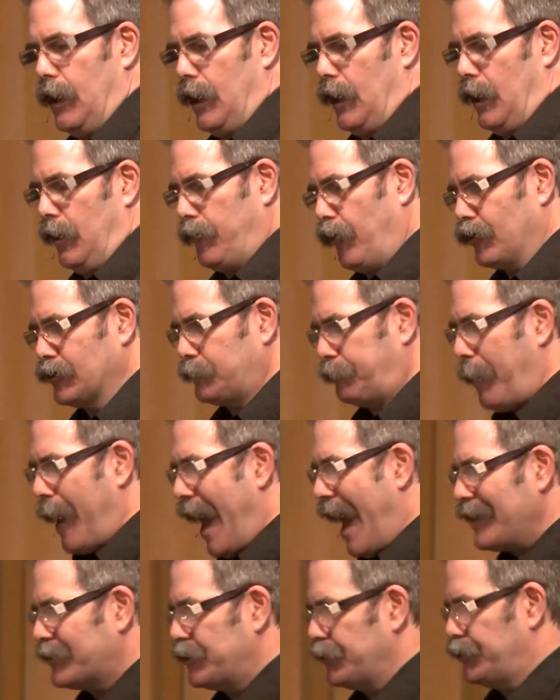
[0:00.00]
Those
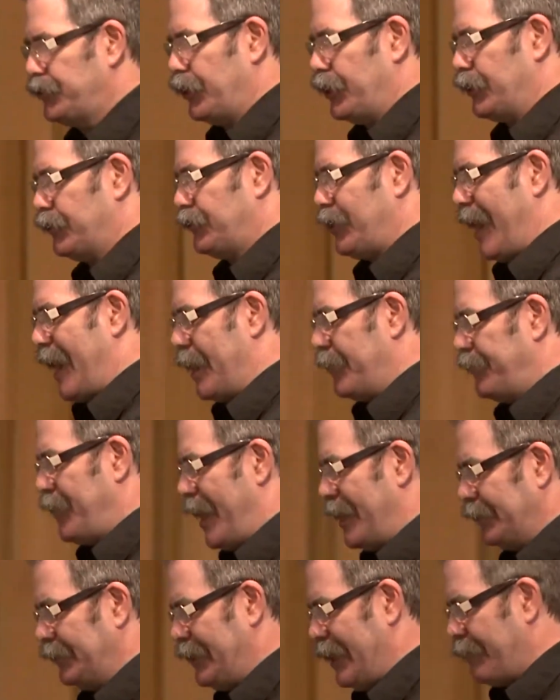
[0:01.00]
passages
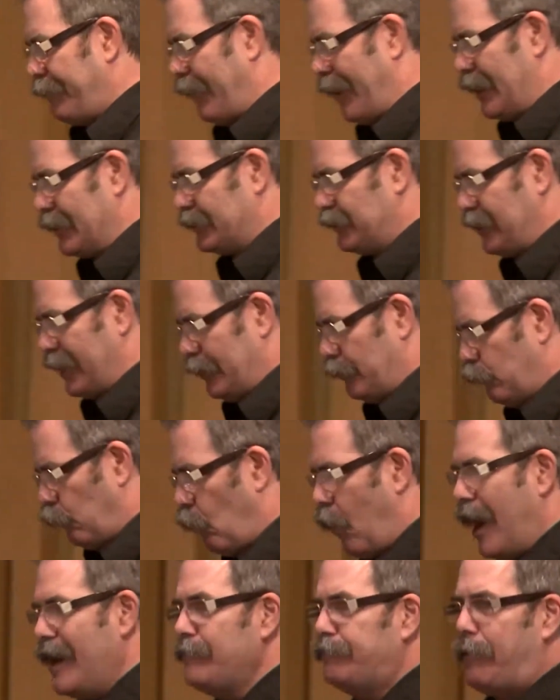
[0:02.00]
that give us
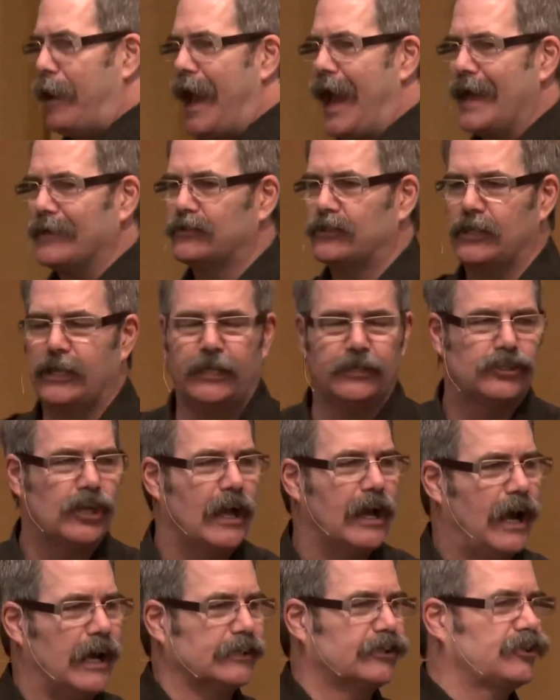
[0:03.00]
in one passage
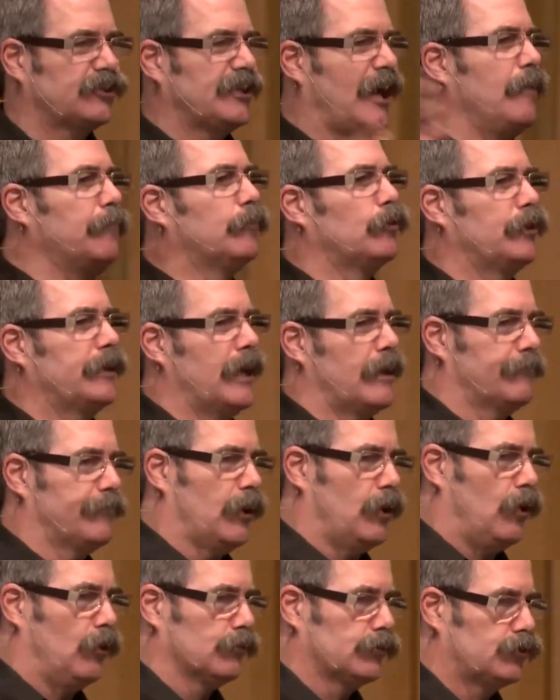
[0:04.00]
a summary of
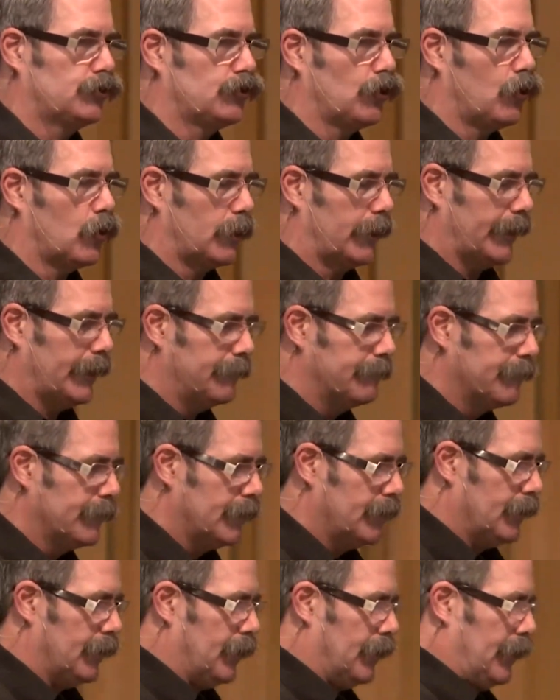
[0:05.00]
the whole story.
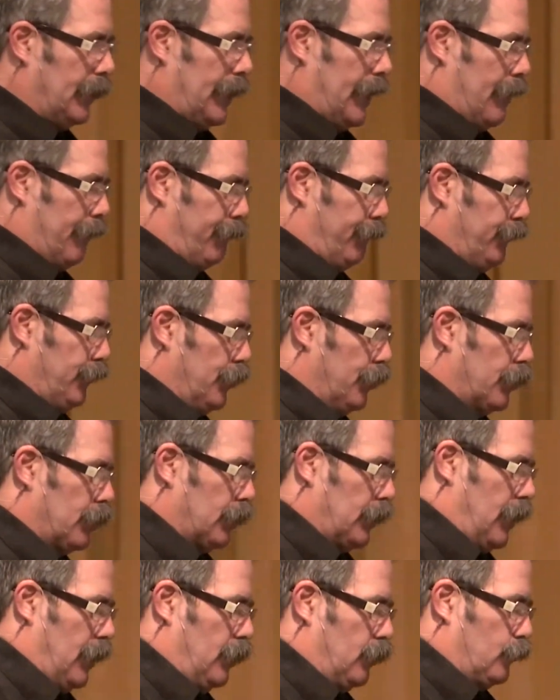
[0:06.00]
If
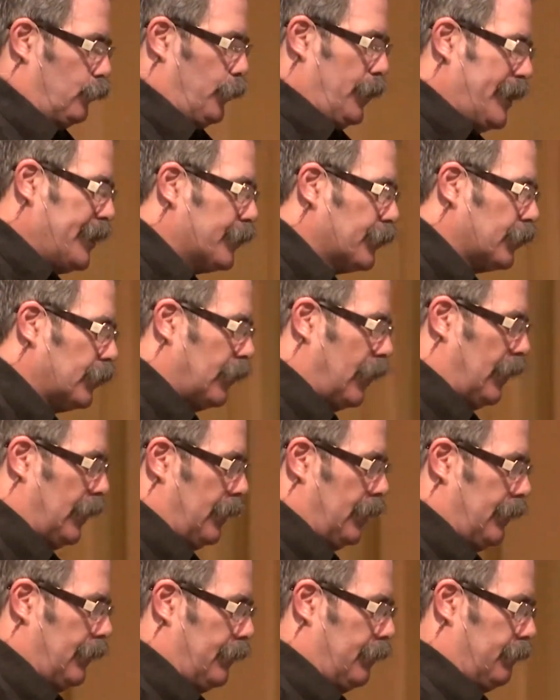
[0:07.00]
you're a reader
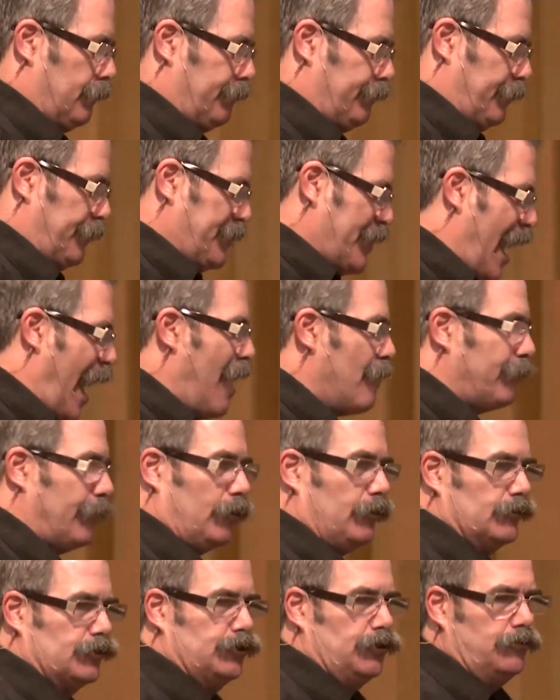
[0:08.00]
of
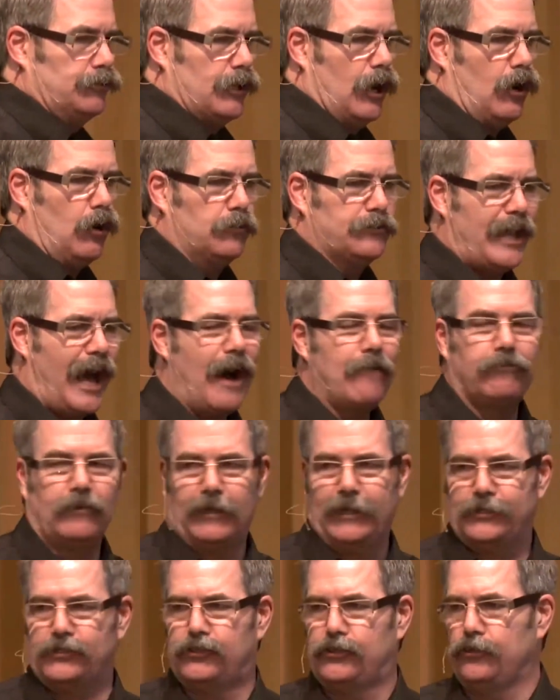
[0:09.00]
novels, you know
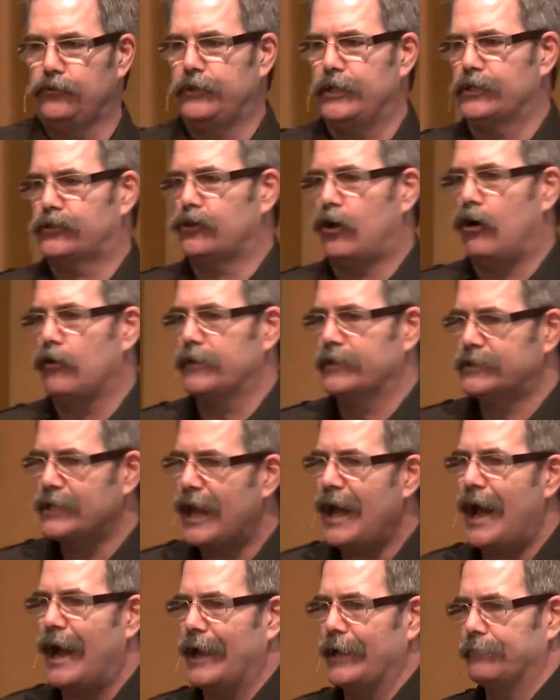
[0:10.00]
novelists do this all the
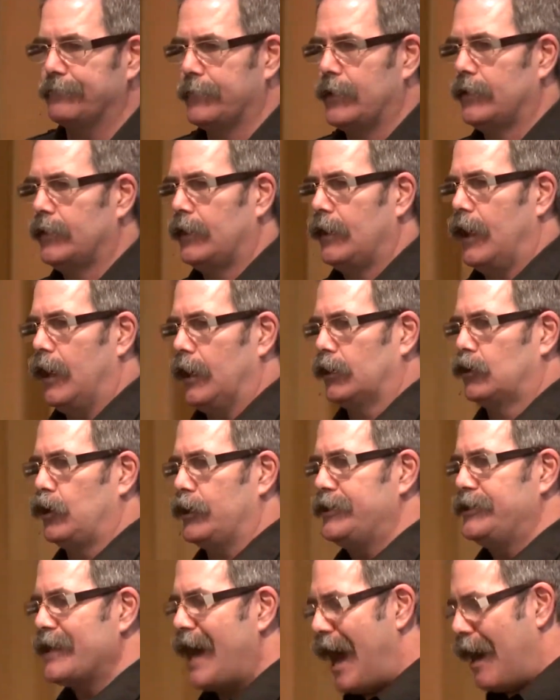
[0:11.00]
time. A
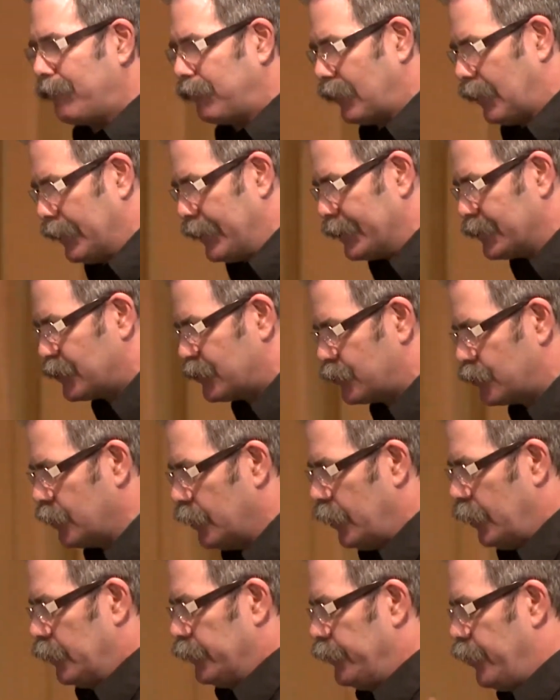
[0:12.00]
good novelist
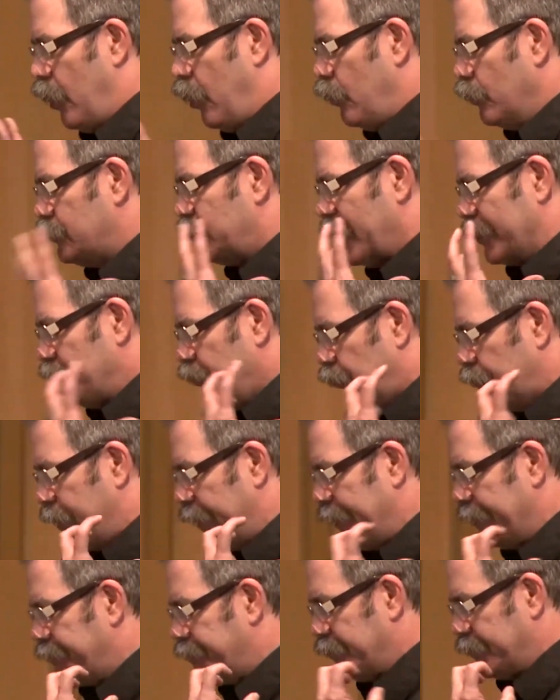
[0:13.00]
knows that you'll
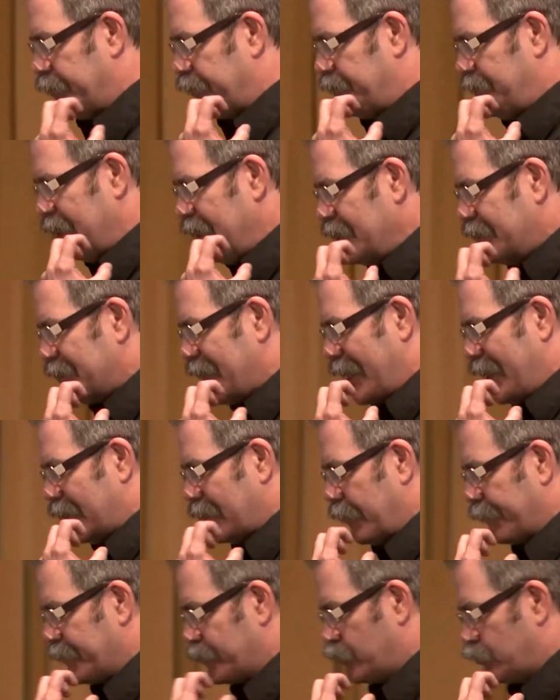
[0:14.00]
get into the
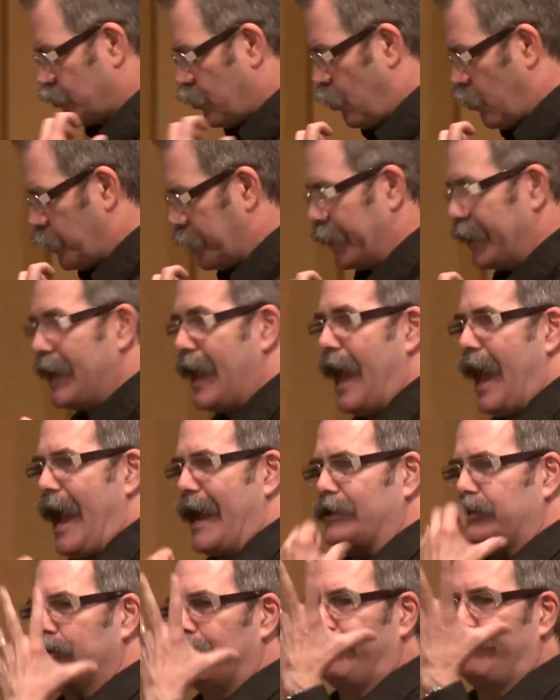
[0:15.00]
detail of the story
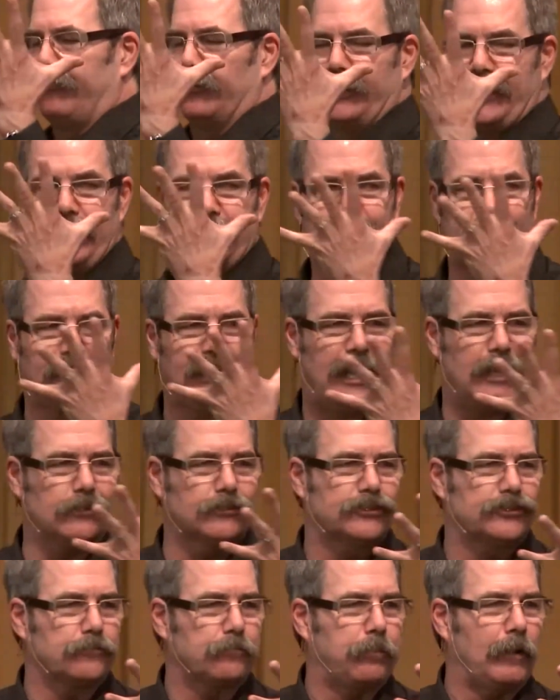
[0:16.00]
and you'll forget the
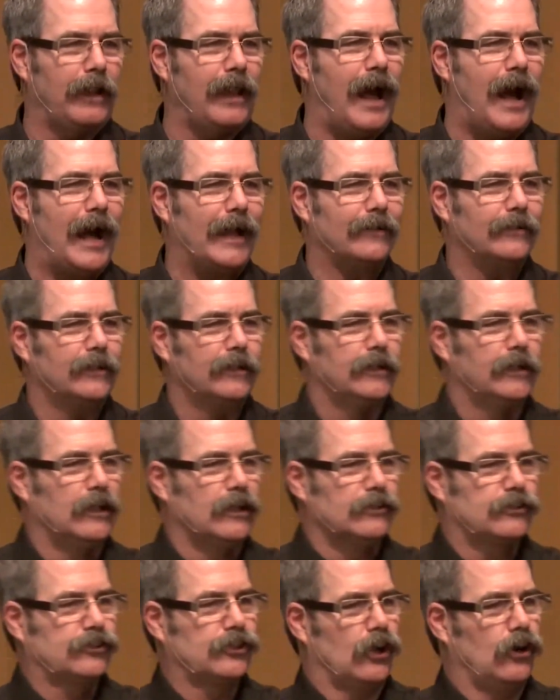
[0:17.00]
larger plot.
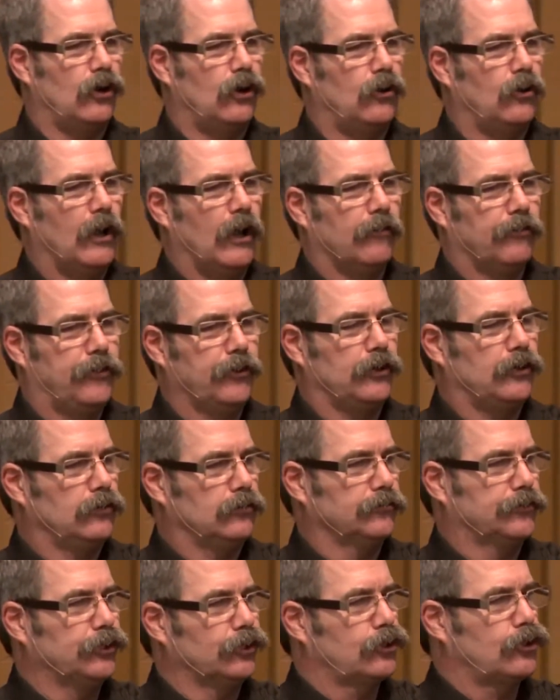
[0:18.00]
So
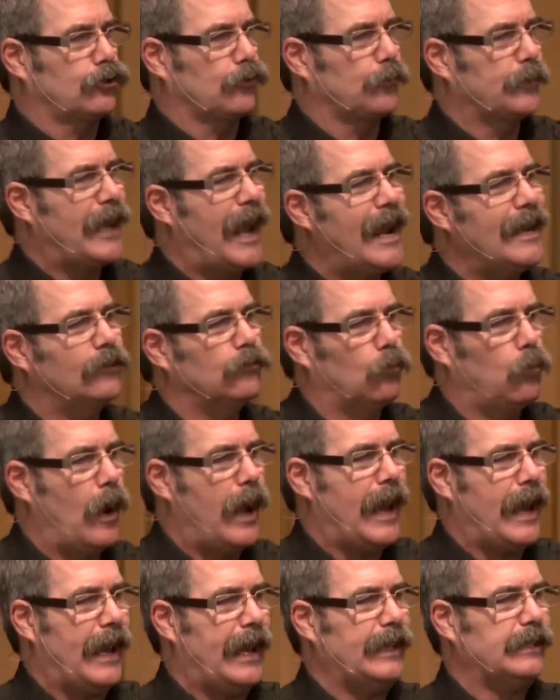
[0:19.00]
they'll create
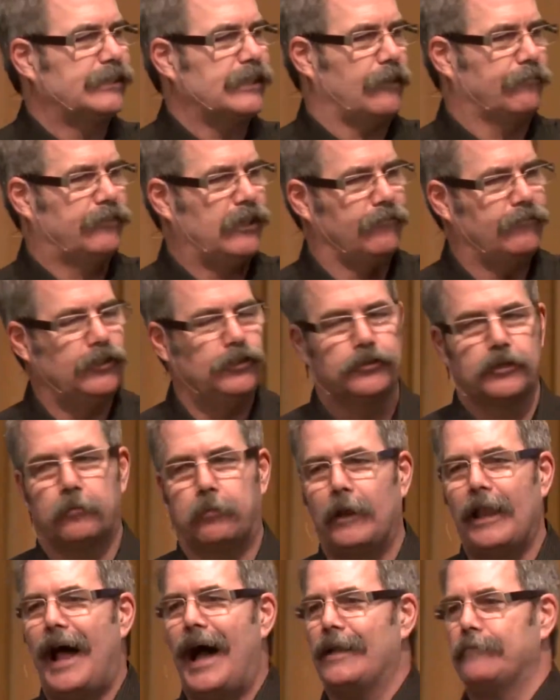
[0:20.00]
ways of giving you the
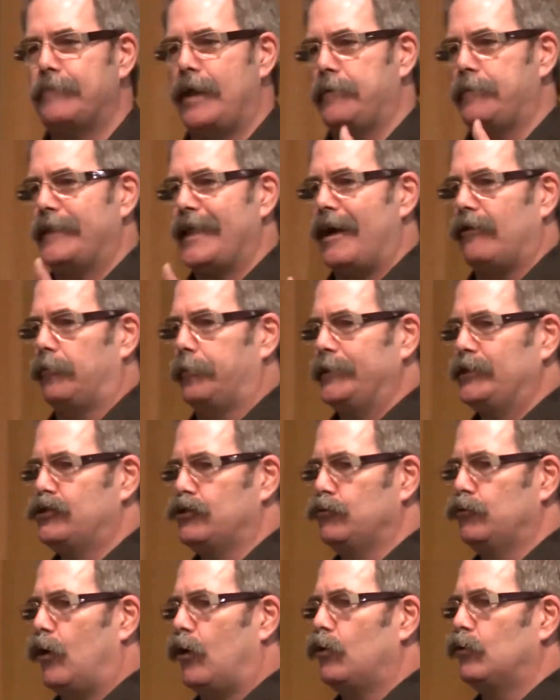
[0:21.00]
plot. Maybe that will be
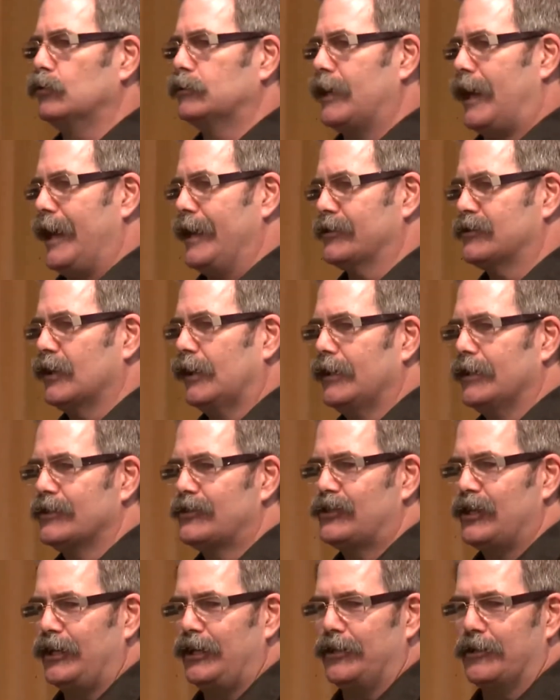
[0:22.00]
two old guys
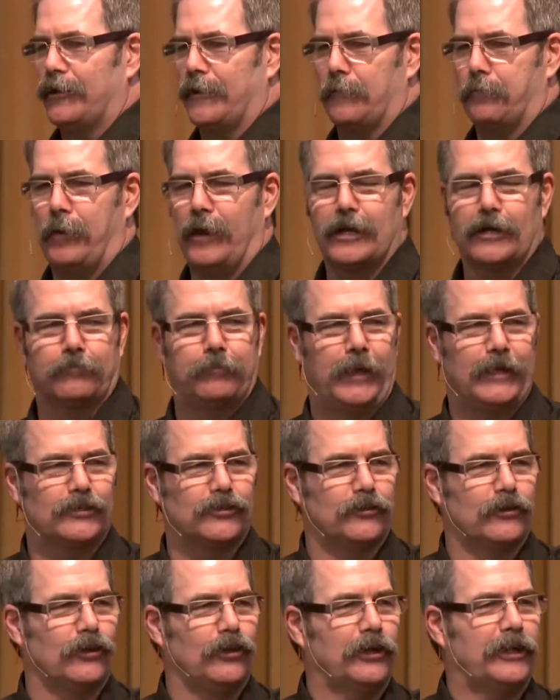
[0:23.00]
sitting on a park
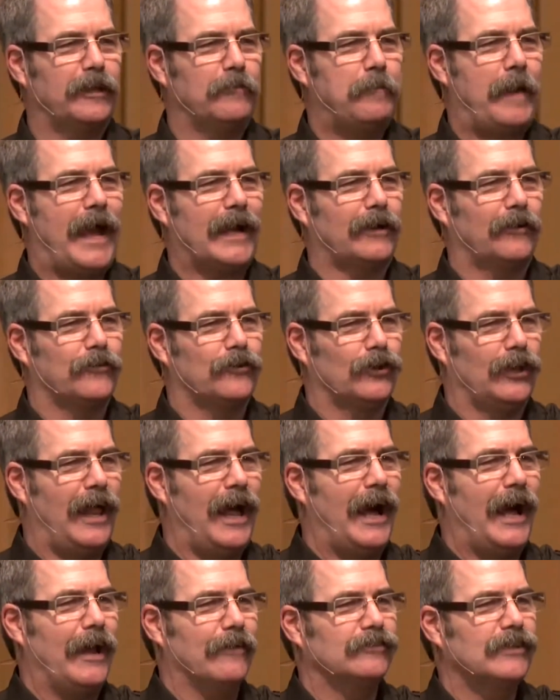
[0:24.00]
bench and they're looking back on their
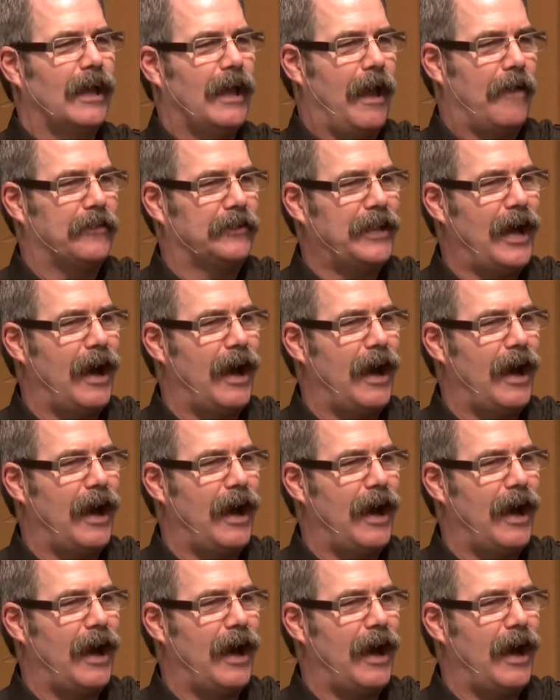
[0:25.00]
lives and